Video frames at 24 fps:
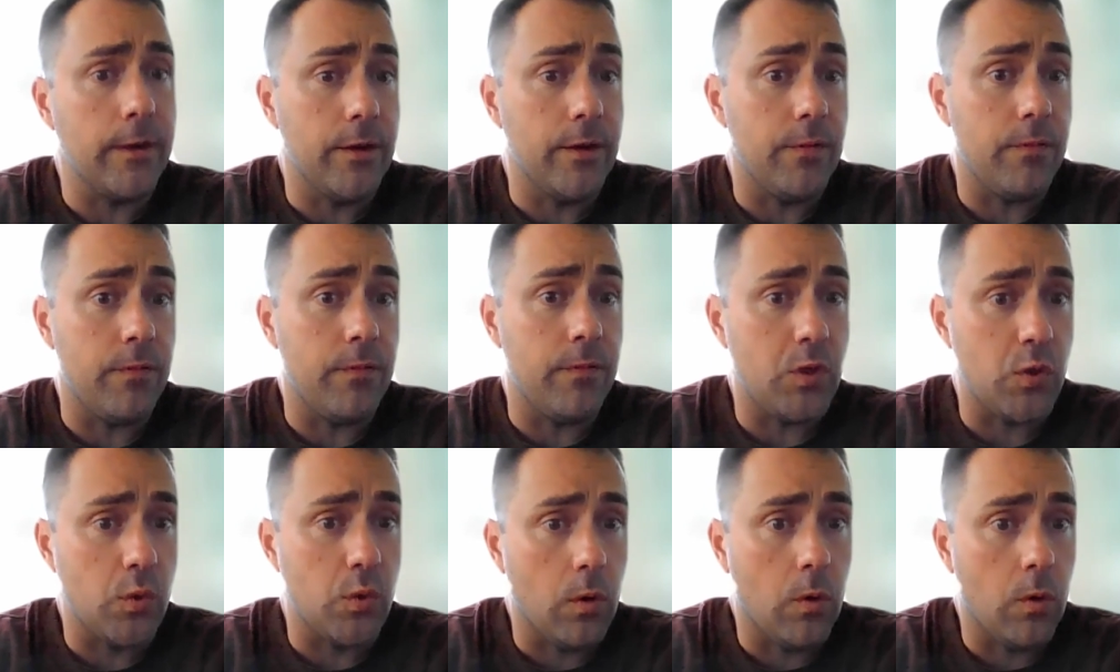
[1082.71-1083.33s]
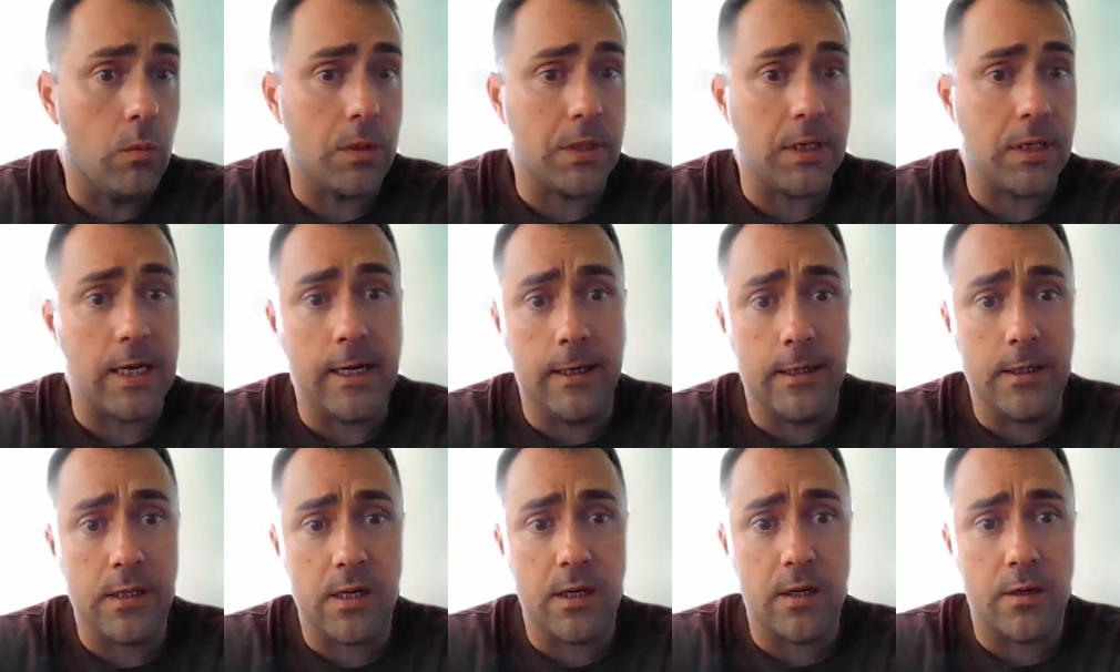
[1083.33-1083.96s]
individual was
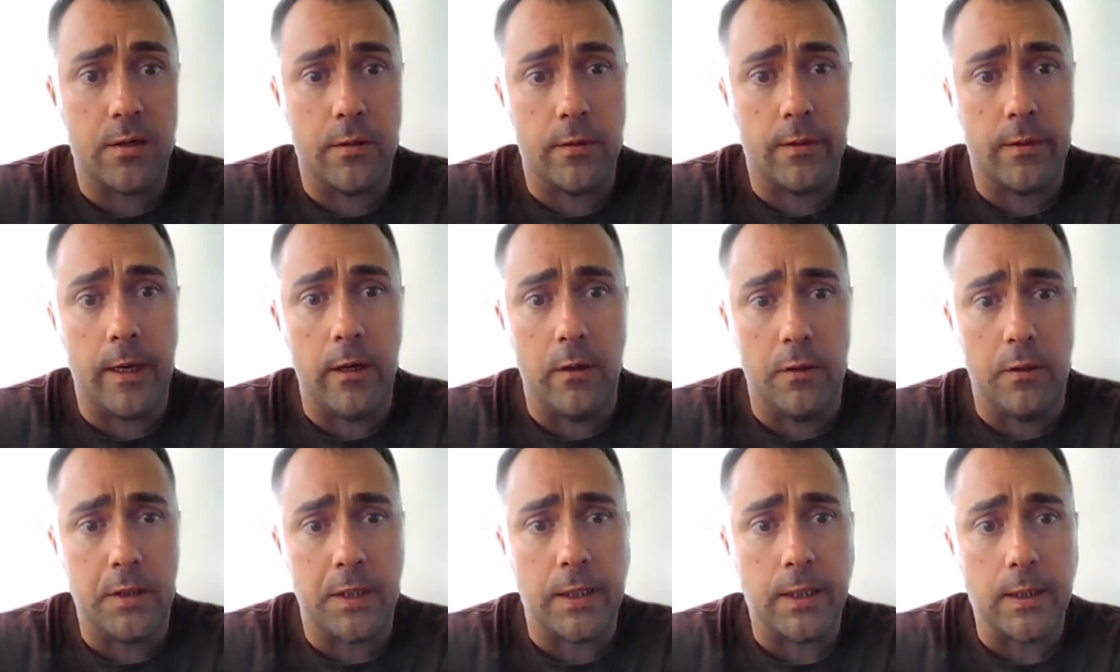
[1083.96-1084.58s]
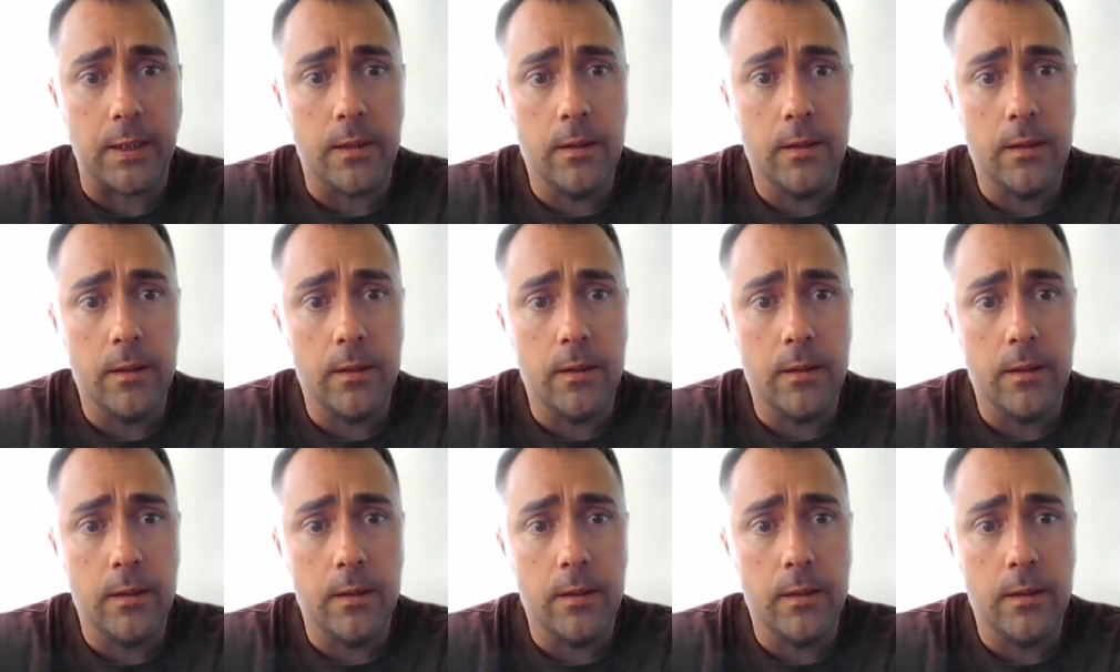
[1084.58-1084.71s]
innocent or guilty.